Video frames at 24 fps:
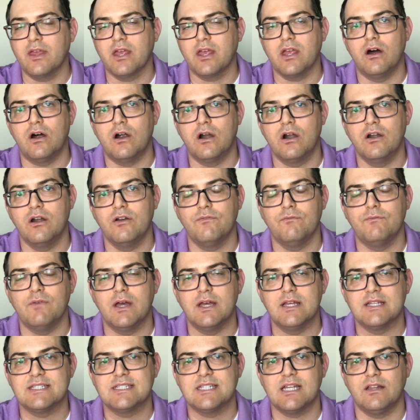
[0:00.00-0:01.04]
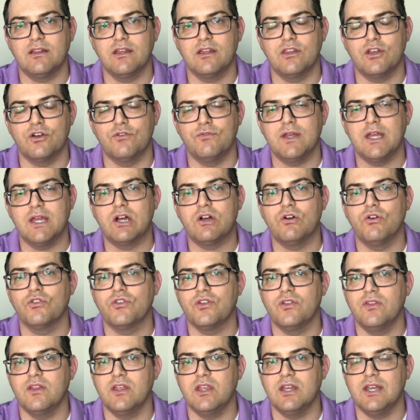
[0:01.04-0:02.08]
They are uh, selling their
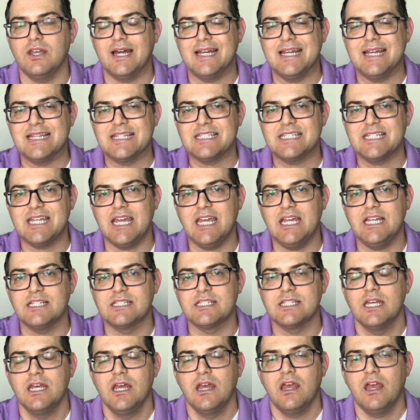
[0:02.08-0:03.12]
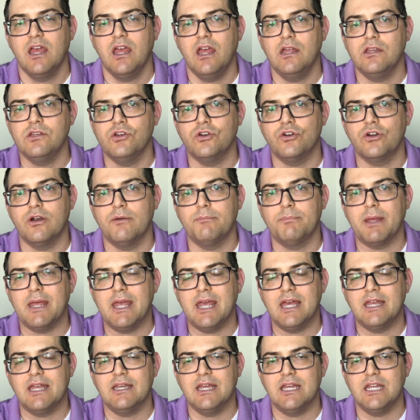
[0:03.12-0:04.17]
vehicles in the United States in Europe
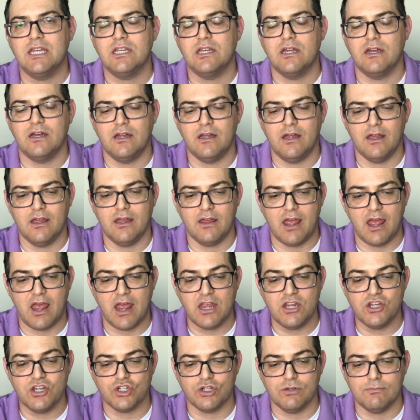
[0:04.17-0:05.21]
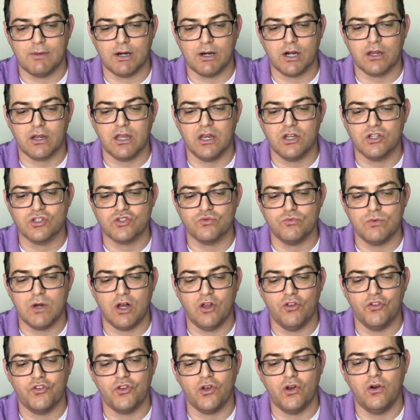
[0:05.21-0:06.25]
and in uh, Asian market as
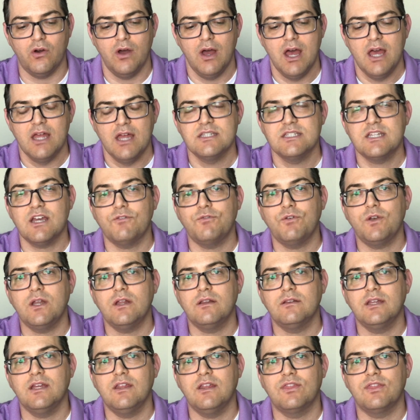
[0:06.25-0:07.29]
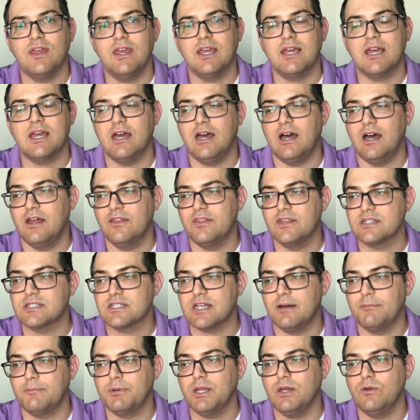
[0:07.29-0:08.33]
well. So definitely think uh, this
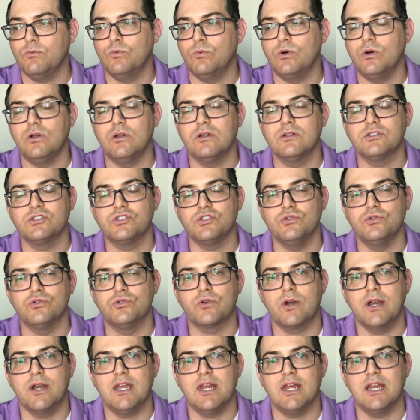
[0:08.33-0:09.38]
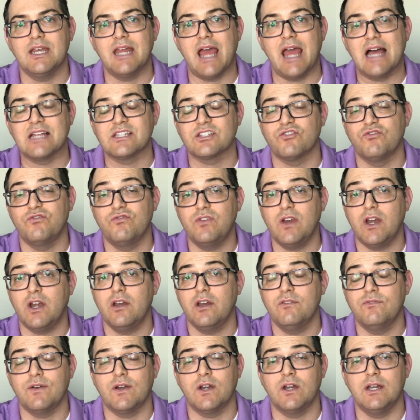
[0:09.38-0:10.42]
company will do great. It has a
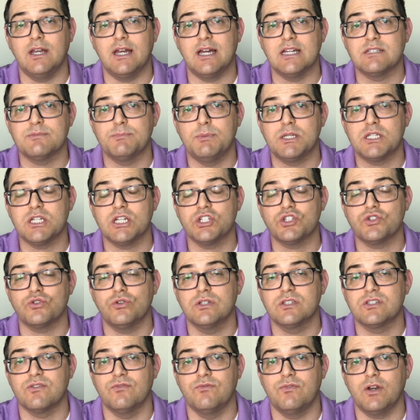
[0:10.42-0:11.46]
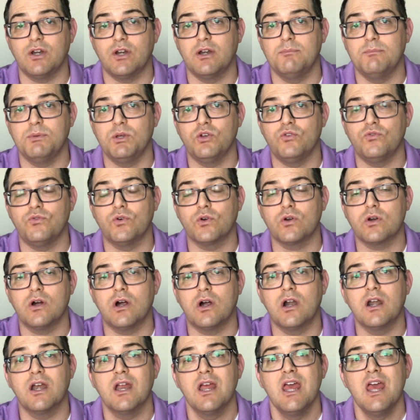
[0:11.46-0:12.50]
very, very nice potential. It's a very beautiful
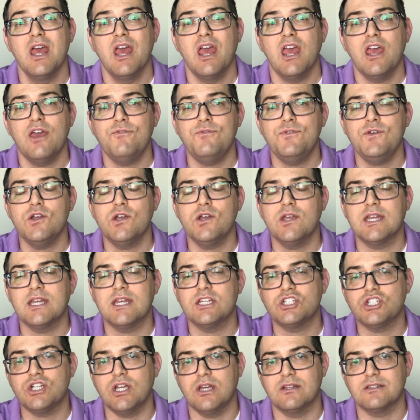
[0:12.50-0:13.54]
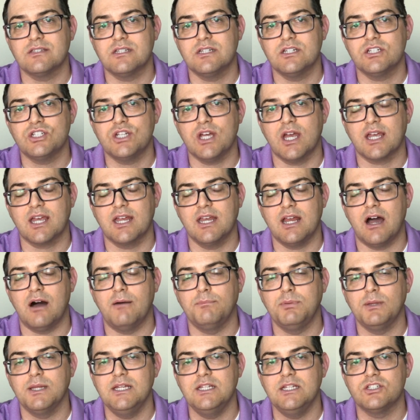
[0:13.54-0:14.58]
car. If you get a chance to check it
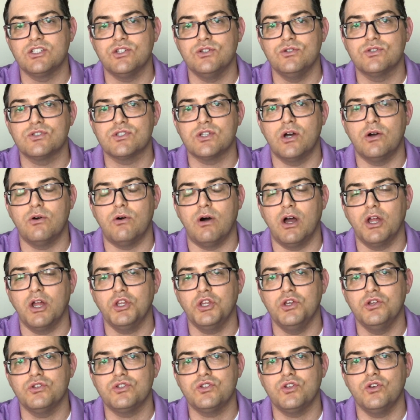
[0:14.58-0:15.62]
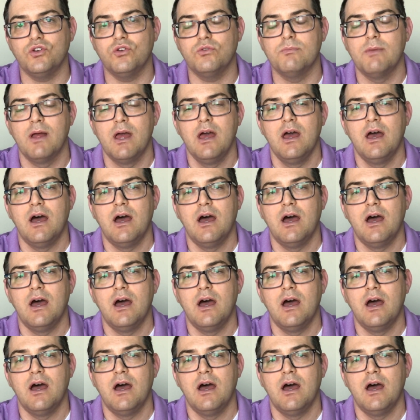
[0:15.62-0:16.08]
out, please do so on YouTube.